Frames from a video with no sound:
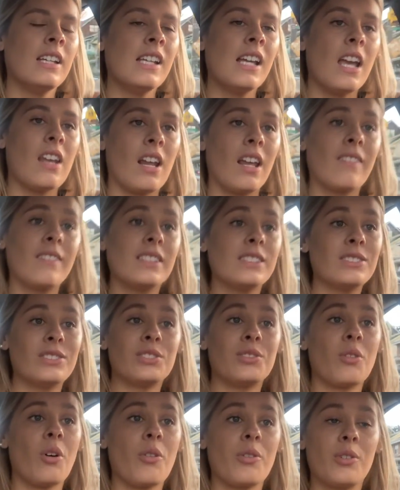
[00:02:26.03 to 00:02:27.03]
and I listened
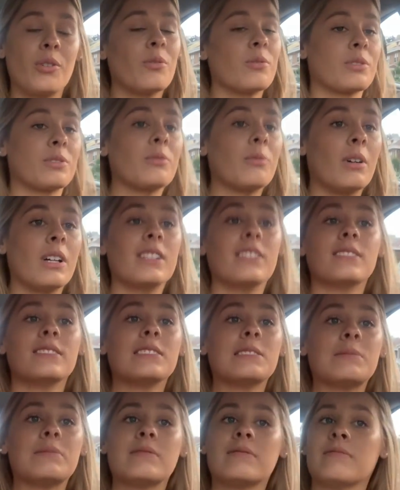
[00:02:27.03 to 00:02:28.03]
to all the older
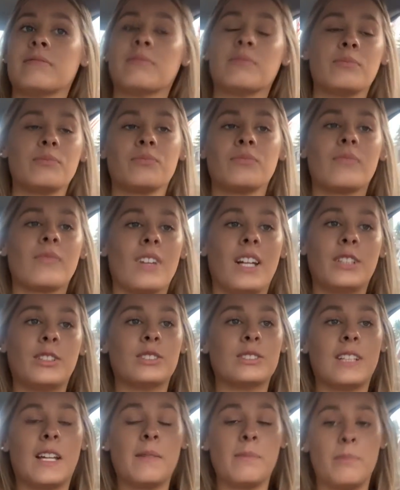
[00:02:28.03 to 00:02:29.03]
ones. I
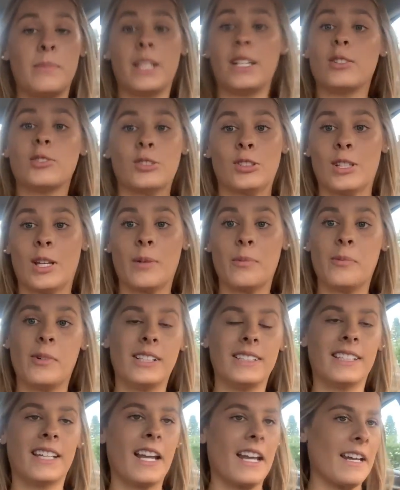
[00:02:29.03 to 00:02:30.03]
just like binged them
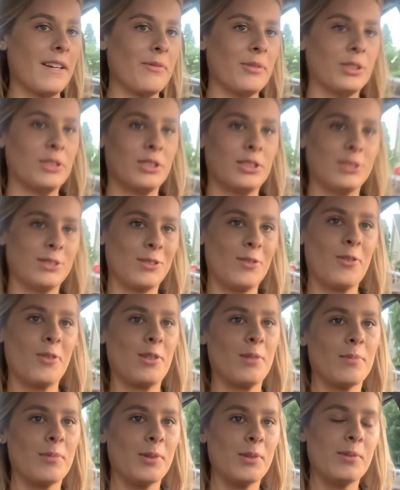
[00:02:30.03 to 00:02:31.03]
one day, which is
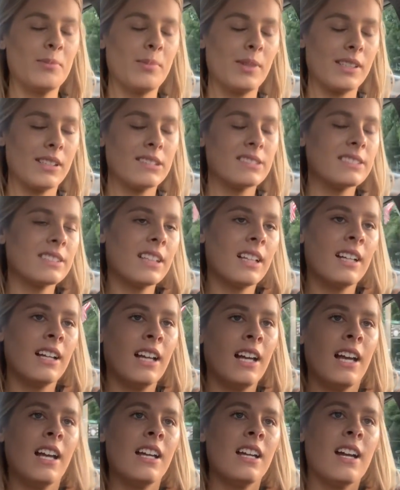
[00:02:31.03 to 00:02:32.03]
horrible, but
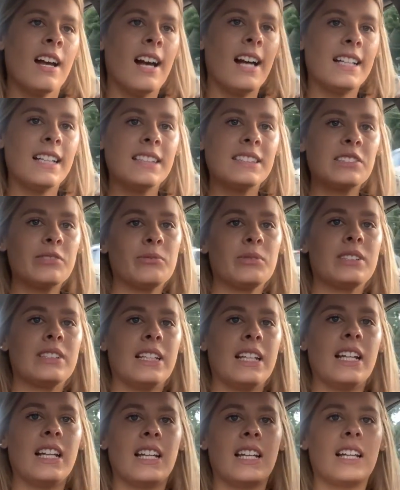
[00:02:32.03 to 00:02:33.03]
I did some
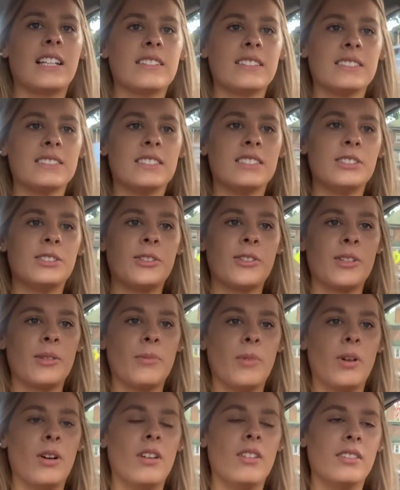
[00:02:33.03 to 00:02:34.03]
cleaning and listened to them
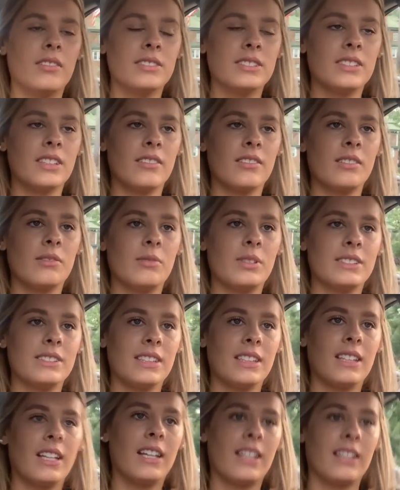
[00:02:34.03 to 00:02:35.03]
all, so it
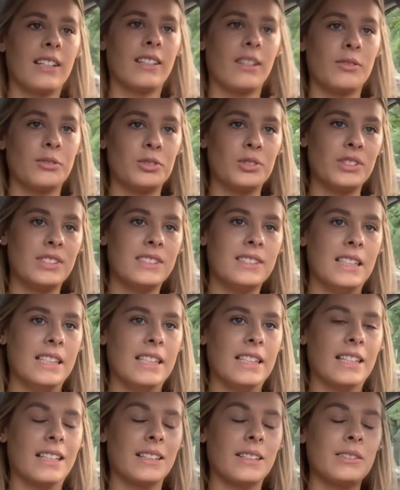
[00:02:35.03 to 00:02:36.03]
wasn't like I was just sitting
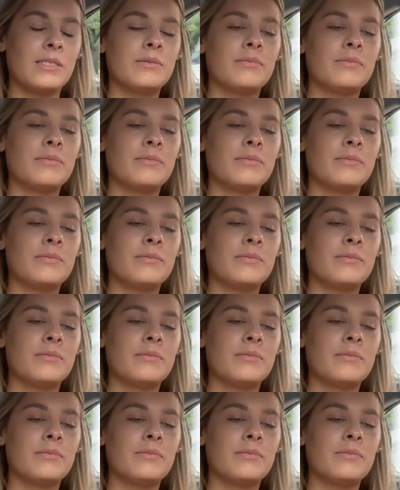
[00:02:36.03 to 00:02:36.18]
there.